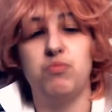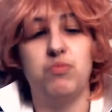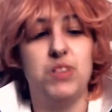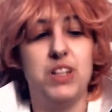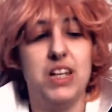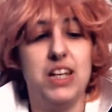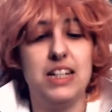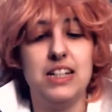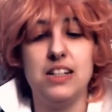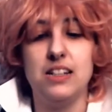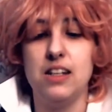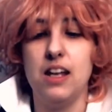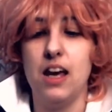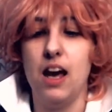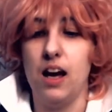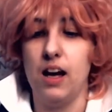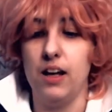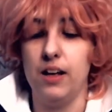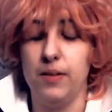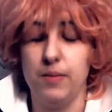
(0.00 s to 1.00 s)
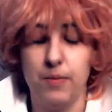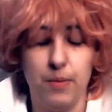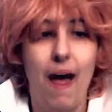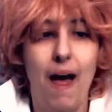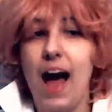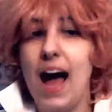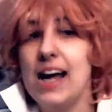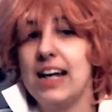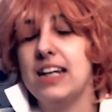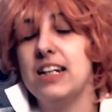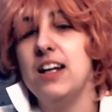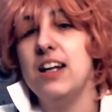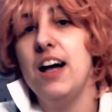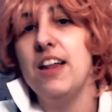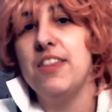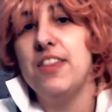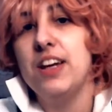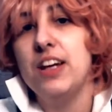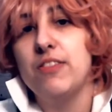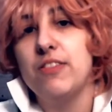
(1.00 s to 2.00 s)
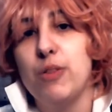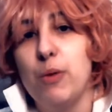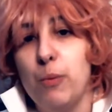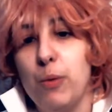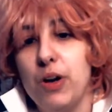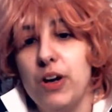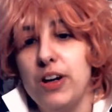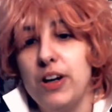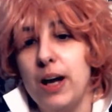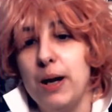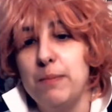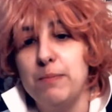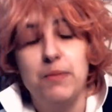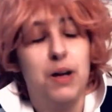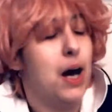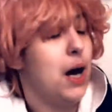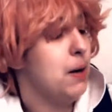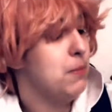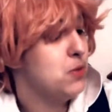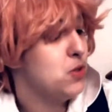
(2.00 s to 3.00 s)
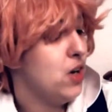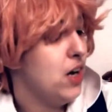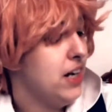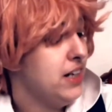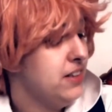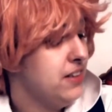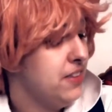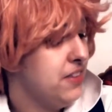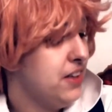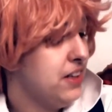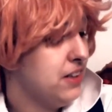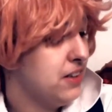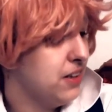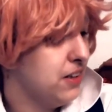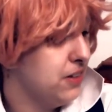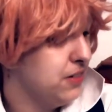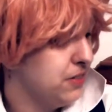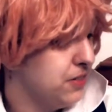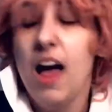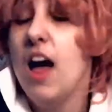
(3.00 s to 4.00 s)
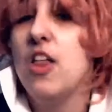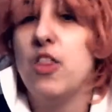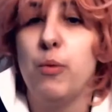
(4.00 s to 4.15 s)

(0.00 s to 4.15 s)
I cannot think of the word I'm trying to think of.